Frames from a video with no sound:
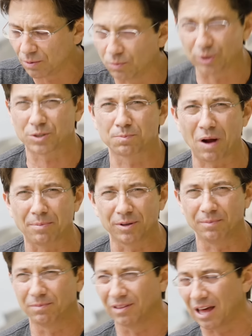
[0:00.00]
which
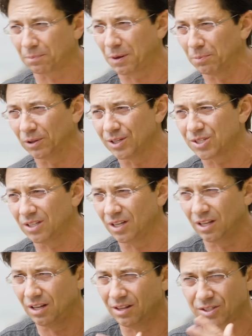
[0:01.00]
probably a lot of people
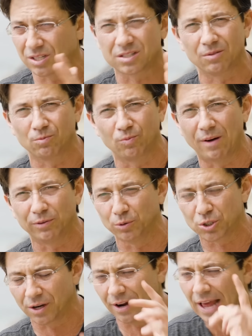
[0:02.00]
listening, and this isn't
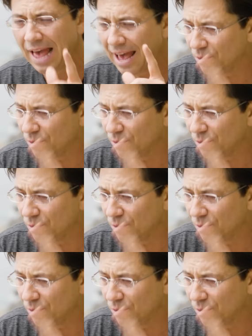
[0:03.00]
revolutionary.